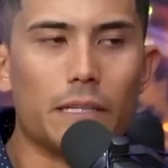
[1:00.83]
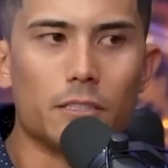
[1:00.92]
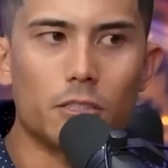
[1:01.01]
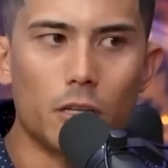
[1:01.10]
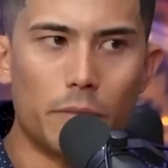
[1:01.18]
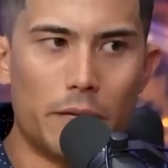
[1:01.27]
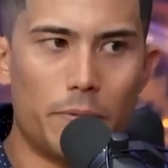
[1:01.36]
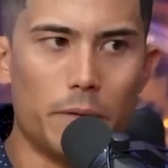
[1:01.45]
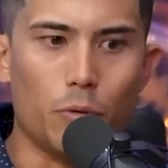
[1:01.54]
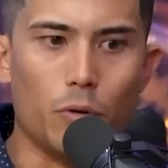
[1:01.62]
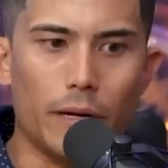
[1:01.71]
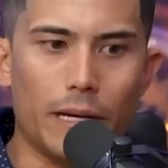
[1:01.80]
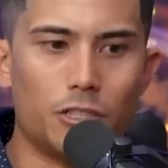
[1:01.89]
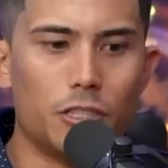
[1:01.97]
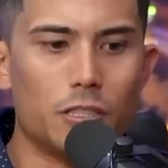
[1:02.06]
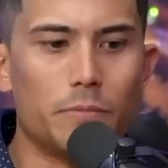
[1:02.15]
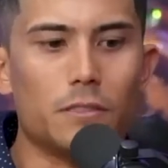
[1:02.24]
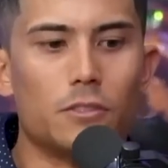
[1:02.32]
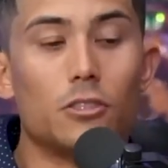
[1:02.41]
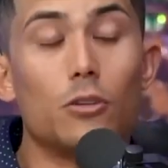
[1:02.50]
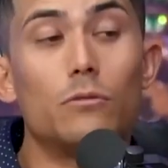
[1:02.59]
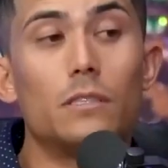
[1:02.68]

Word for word: by so many people, and she has been so